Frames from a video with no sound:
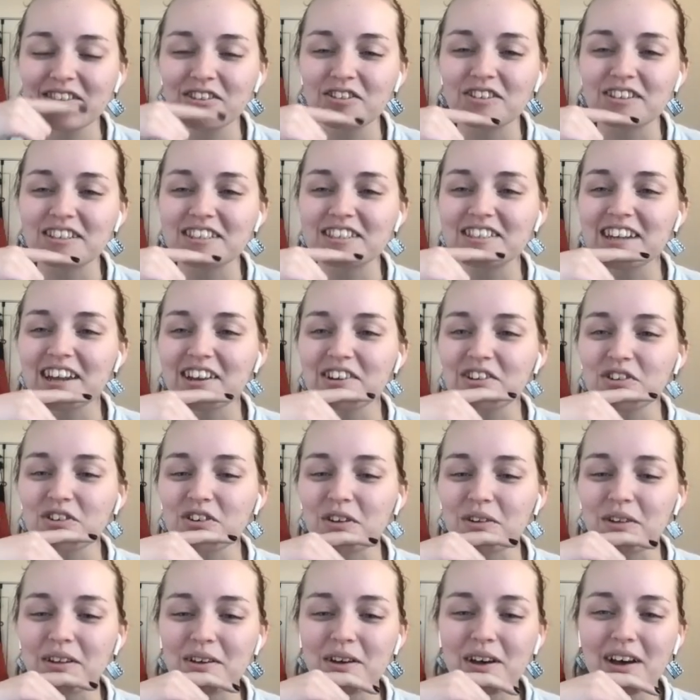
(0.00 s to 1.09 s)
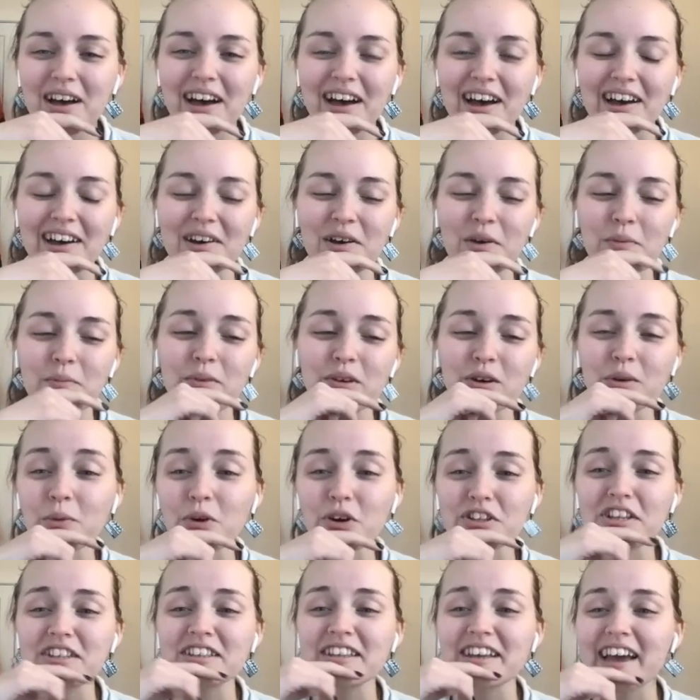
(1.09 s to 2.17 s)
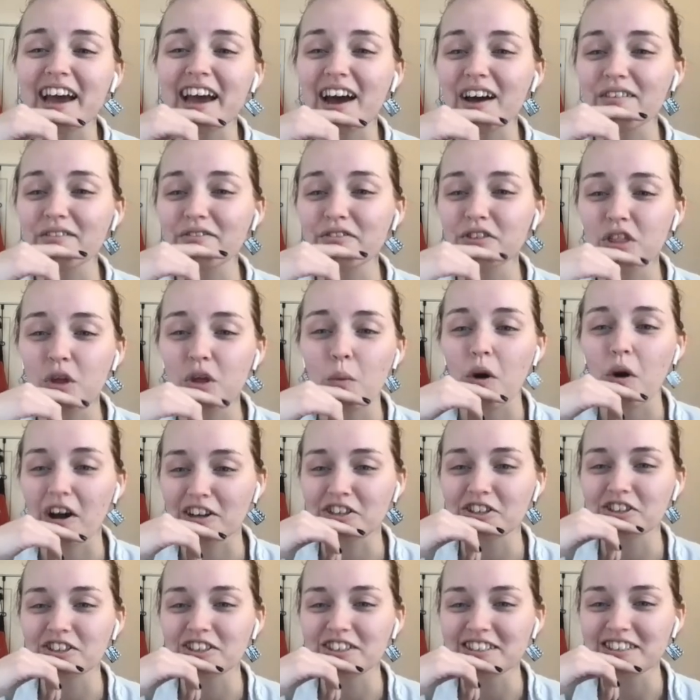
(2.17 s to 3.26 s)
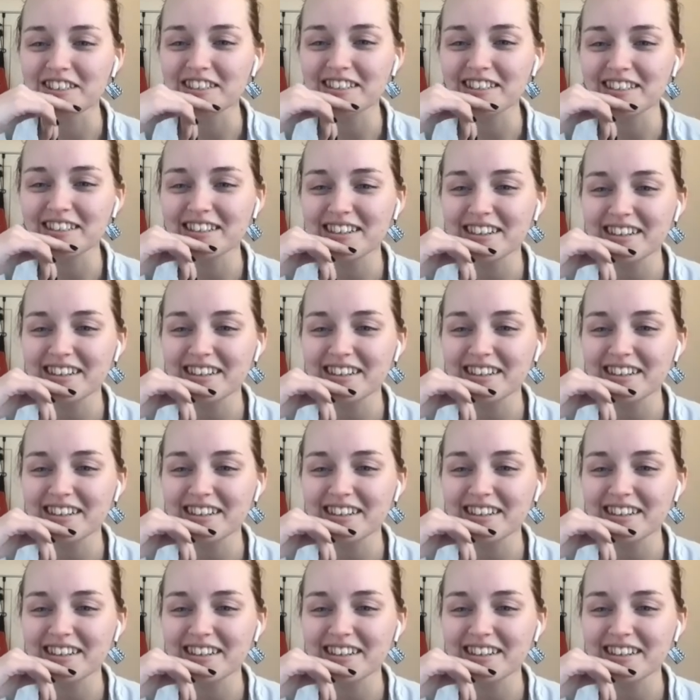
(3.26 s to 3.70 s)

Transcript: subtle billboard that they have for the Watchers in